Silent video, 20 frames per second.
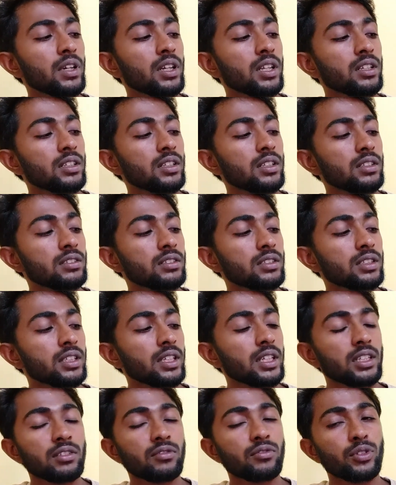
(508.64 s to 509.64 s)
But in
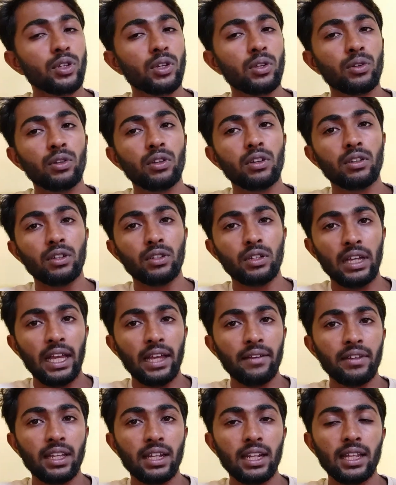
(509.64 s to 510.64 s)
this case, you're
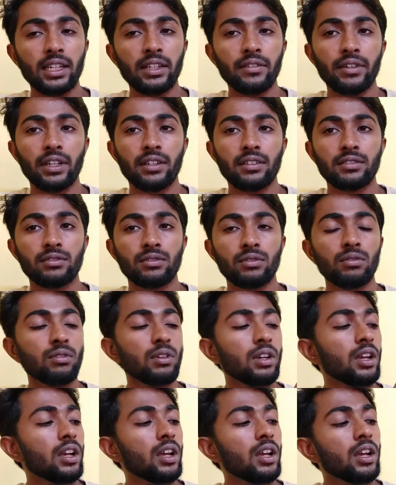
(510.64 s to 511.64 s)
having an antivirus,
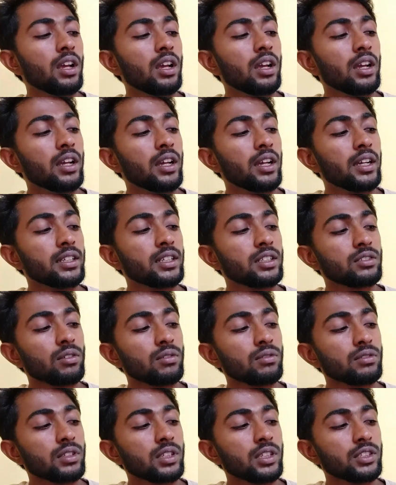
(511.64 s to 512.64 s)
so it
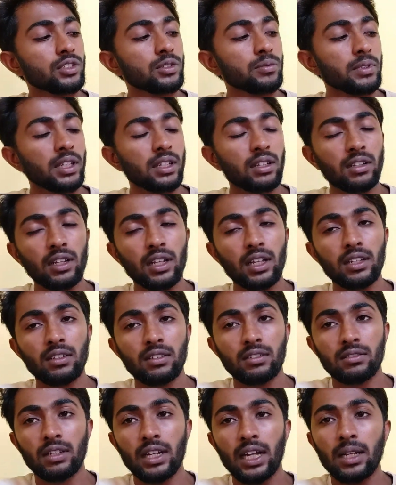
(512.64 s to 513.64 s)
is also consuming
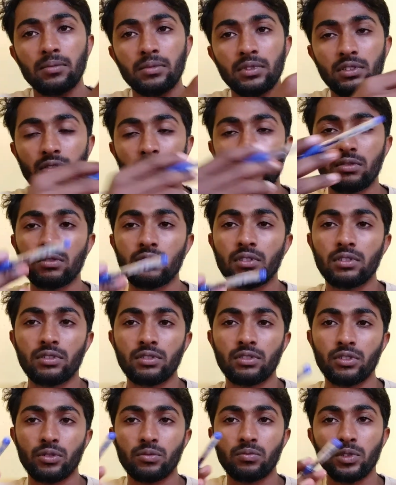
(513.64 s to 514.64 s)
RAM is also
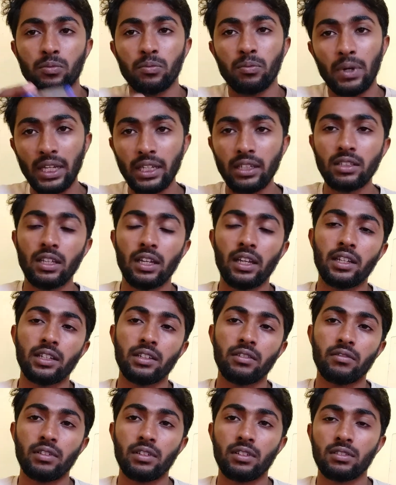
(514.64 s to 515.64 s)
consumed by the
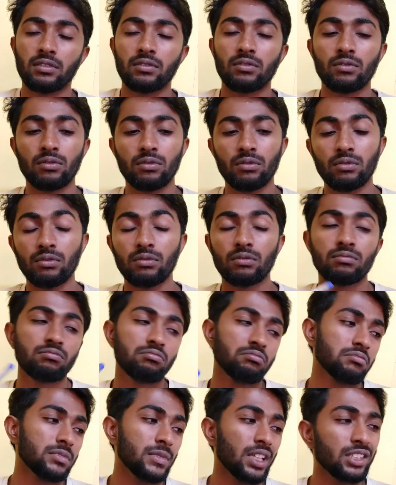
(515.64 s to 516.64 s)
antivirus. So
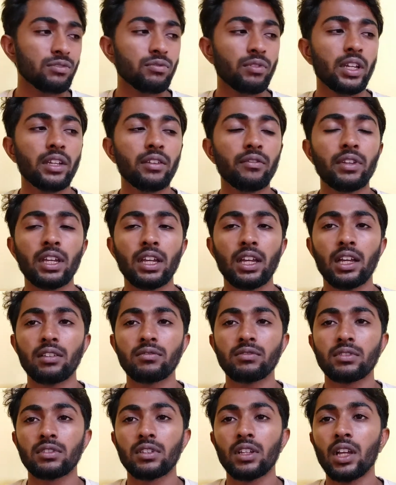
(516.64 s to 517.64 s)
that's why we
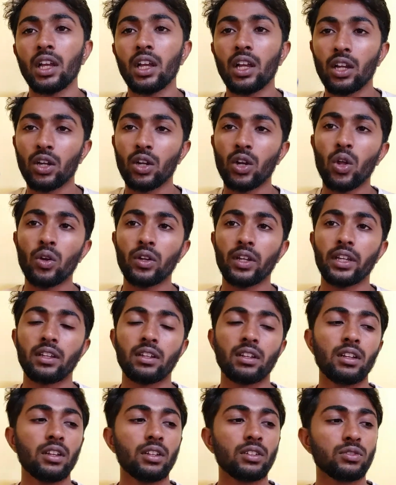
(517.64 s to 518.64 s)
have this
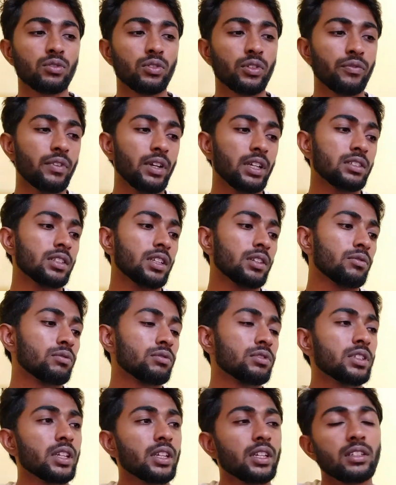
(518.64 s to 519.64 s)
clogging. So if fast, I
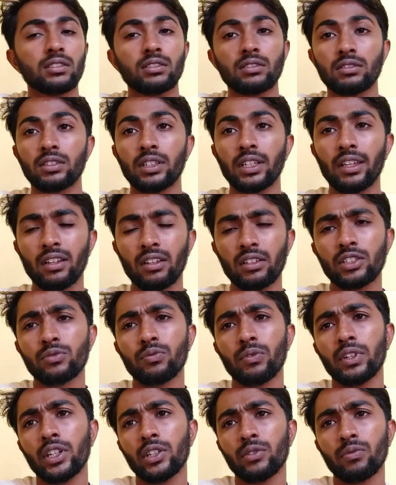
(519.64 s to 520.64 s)
would say the year
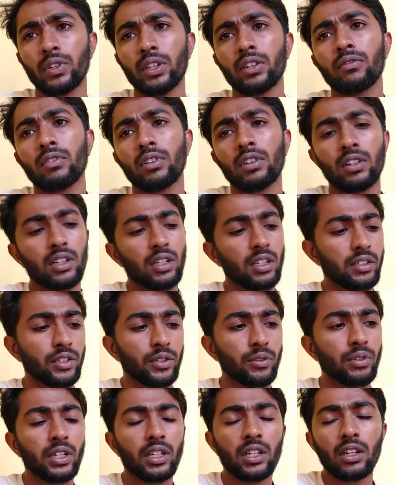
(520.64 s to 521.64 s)
is 2021
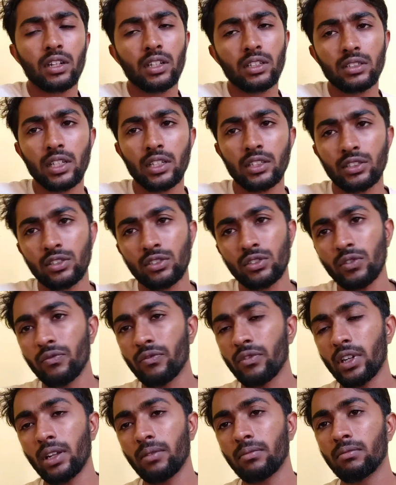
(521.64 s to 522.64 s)
and you need at least 8 gigs
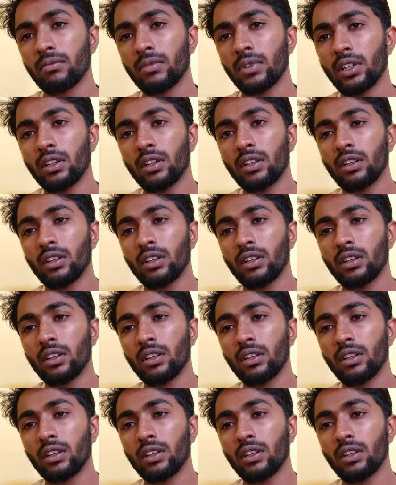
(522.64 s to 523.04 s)
of RAM.